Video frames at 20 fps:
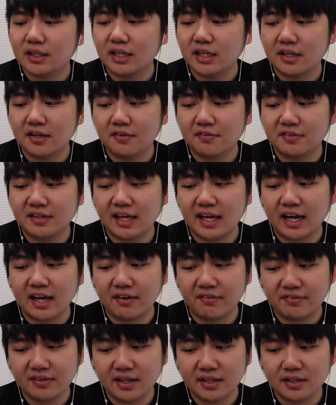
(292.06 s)
If they
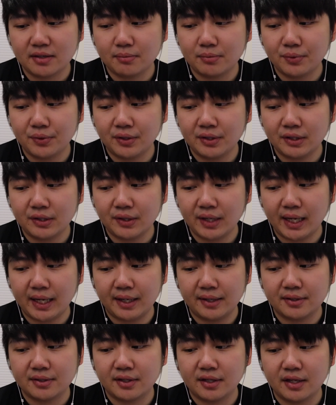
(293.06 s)
have that number in their
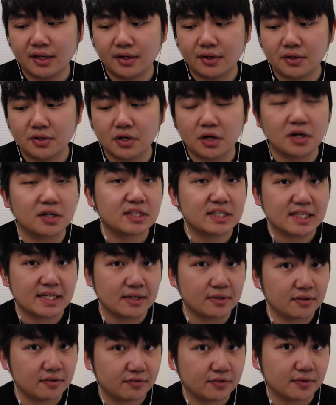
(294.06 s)
hand, they are knocked
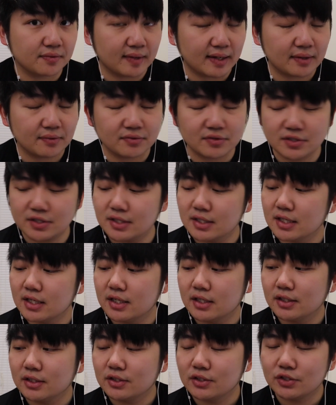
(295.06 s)
out of the round.
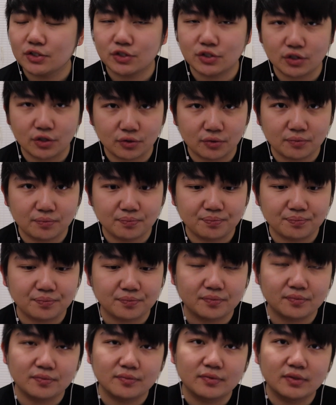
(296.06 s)
So,
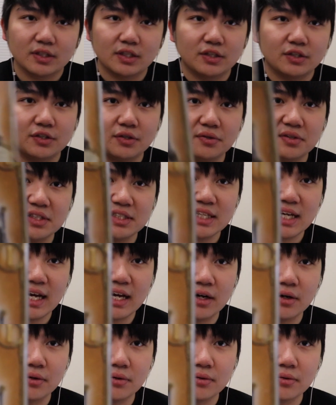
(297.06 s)
notice
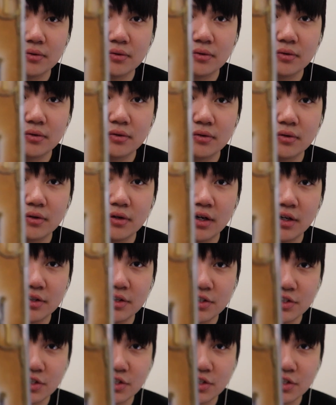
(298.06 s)
how on the